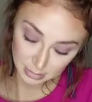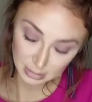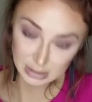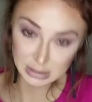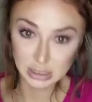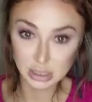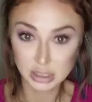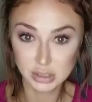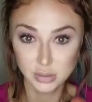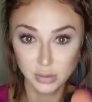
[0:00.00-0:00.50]

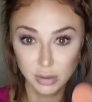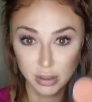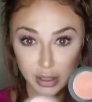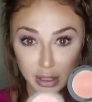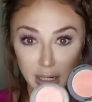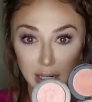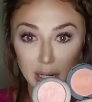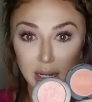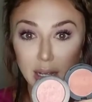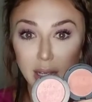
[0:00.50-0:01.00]
so I just
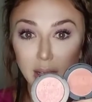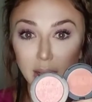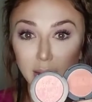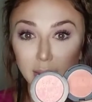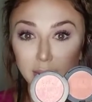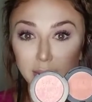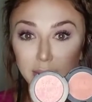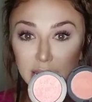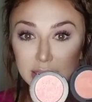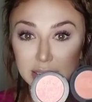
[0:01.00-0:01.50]
ordered it.
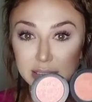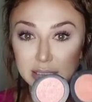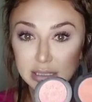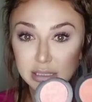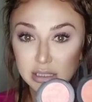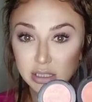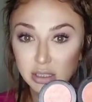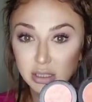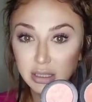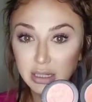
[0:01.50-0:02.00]
But
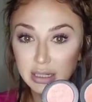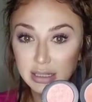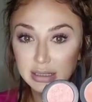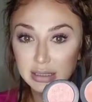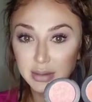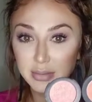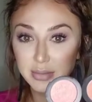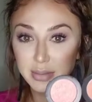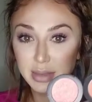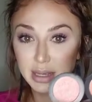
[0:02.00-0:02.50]
Sisterly
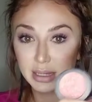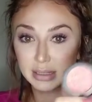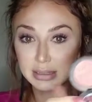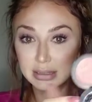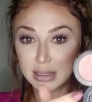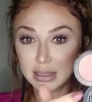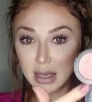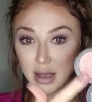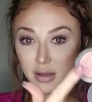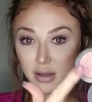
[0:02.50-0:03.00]
is a
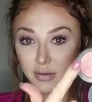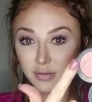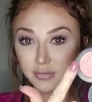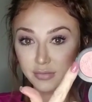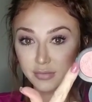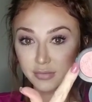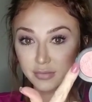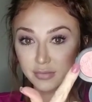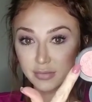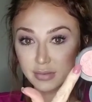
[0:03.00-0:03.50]
mix of
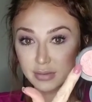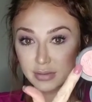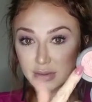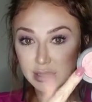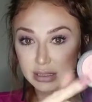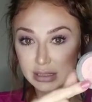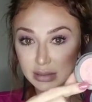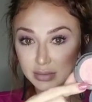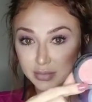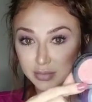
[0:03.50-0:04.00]

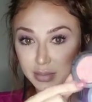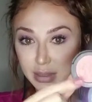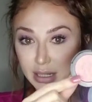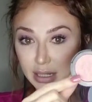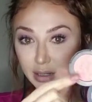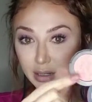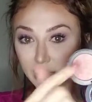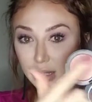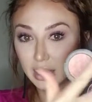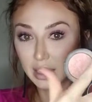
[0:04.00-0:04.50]
this
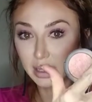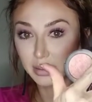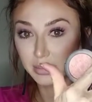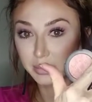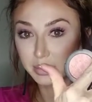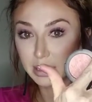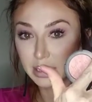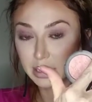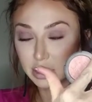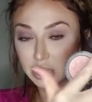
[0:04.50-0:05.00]
pink
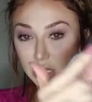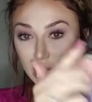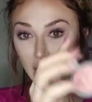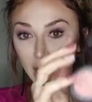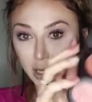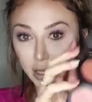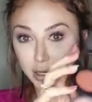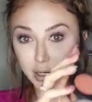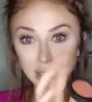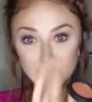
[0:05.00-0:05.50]
and peach
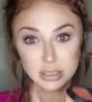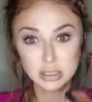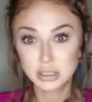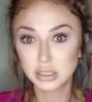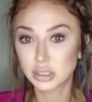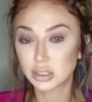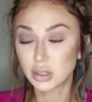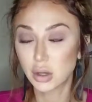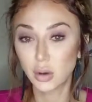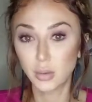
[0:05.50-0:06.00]
color. It's
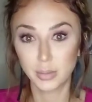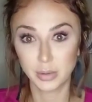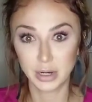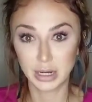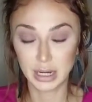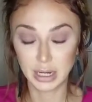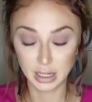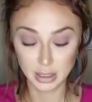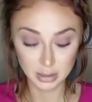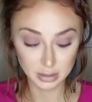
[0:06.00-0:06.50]
so
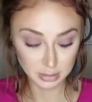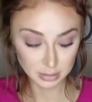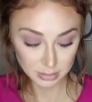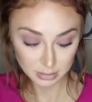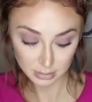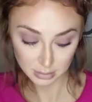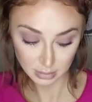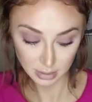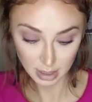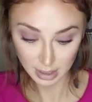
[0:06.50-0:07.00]
pretty.
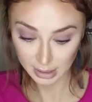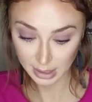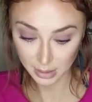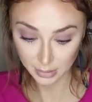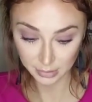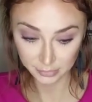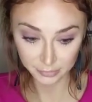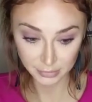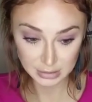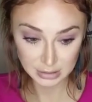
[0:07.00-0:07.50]
I
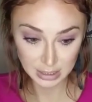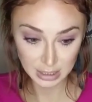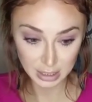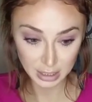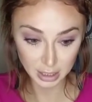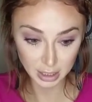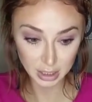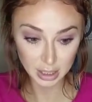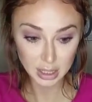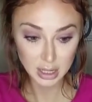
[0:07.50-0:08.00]
can't wait for it to
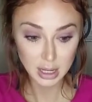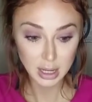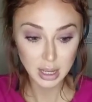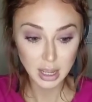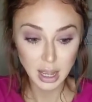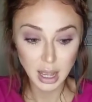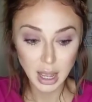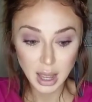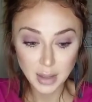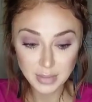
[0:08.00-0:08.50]
get here.
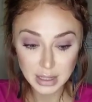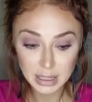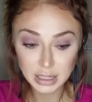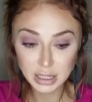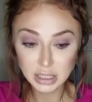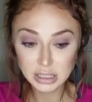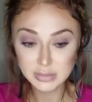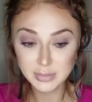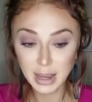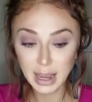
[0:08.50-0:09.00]
Then I
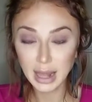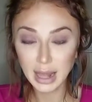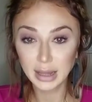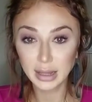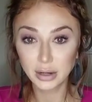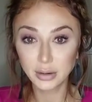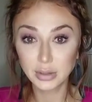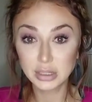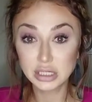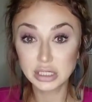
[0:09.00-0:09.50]
use my
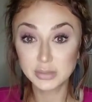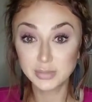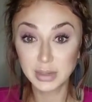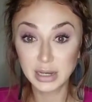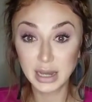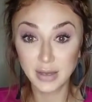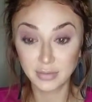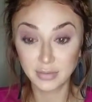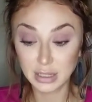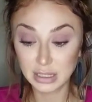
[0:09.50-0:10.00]
highlighter, which is
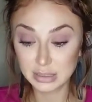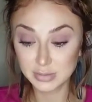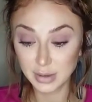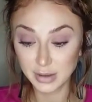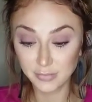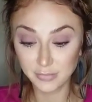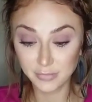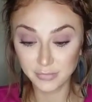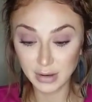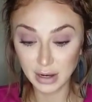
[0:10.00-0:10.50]
Benevolent. It's
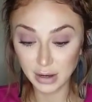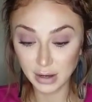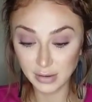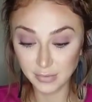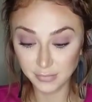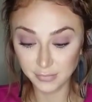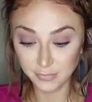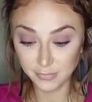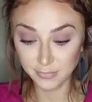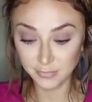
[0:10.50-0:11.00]
my very